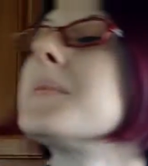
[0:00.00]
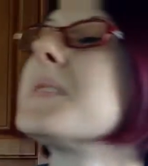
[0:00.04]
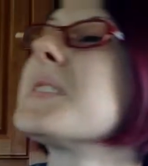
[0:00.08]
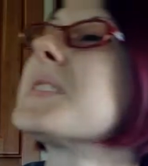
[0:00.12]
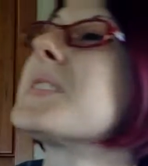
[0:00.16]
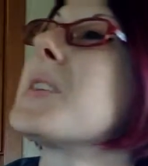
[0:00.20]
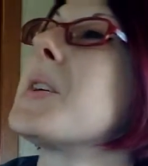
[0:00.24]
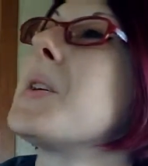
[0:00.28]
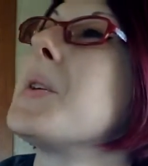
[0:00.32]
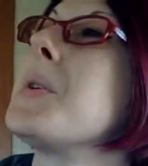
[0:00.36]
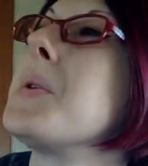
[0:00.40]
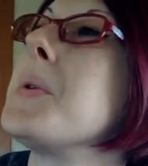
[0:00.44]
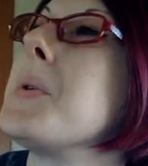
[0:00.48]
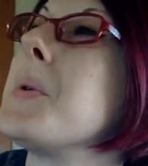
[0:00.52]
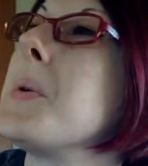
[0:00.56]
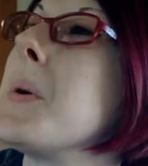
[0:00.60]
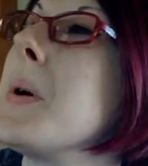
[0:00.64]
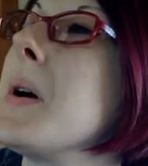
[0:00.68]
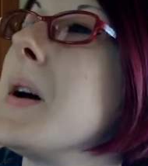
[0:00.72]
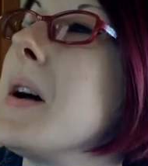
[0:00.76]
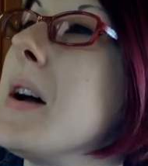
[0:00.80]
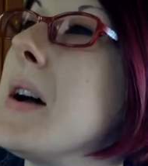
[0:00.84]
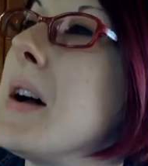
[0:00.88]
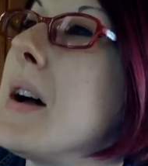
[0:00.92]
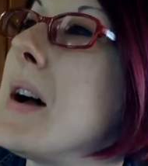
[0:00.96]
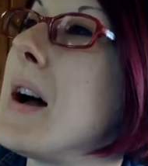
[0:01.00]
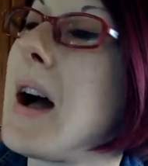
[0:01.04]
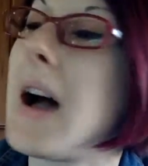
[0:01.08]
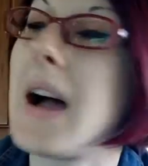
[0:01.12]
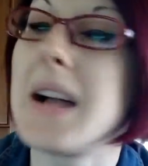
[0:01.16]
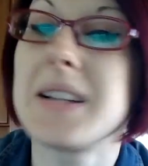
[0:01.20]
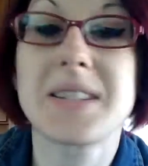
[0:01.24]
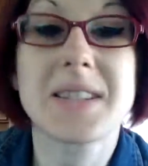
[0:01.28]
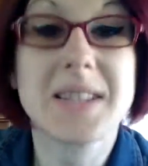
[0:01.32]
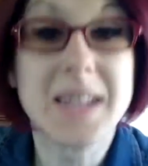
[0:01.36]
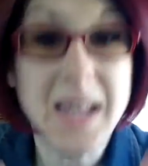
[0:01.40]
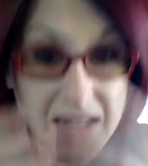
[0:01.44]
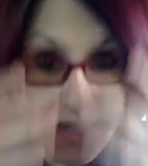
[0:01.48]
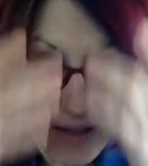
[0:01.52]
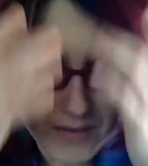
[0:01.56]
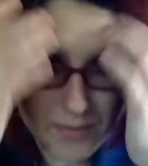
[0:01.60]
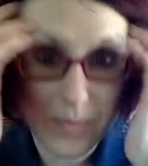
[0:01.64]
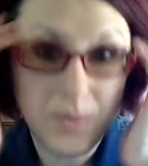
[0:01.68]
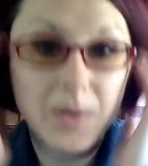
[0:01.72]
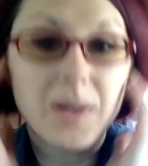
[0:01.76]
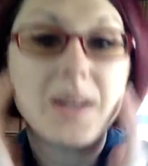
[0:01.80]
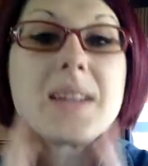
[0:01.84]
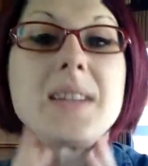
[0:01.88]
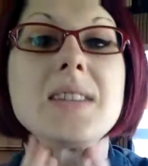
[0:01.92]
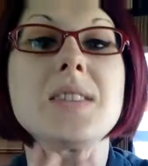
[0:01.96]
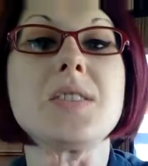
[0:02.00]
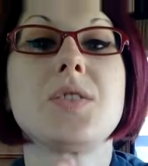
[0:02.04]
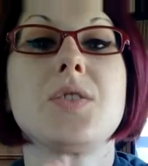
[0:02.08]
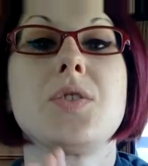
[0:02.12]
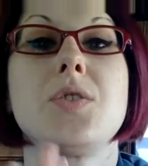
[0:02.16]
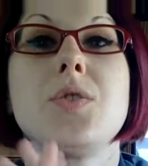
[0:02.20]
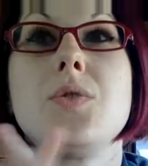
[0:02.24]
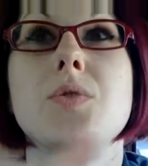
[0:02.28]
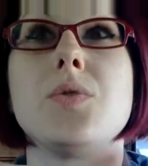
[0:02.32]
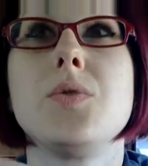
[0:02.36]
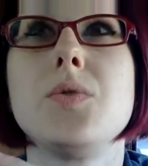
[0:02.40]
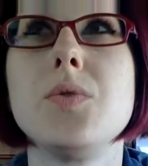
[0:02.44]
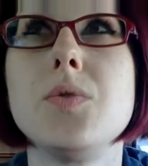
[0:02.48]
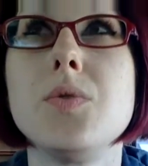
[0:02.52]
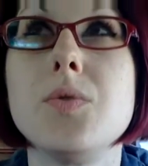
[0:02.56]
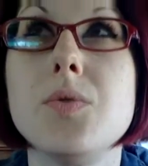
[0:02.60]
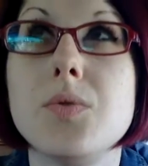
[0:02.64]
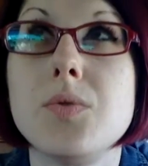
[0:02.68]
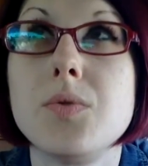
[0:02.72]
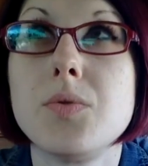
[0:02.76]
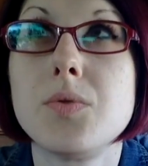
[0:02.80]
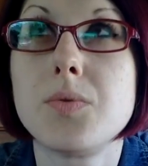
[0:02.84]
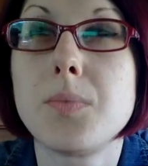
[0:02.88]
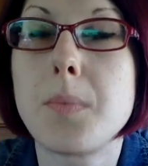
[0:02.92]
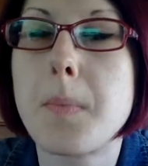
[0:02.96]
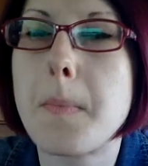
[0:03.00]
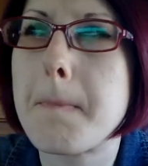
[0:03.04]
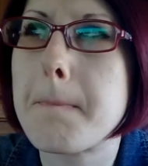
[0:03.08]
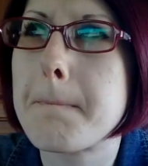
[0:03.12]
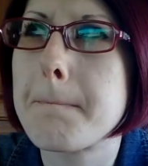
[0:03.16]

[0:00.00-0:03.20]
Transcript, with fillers: So I just kind of wanted to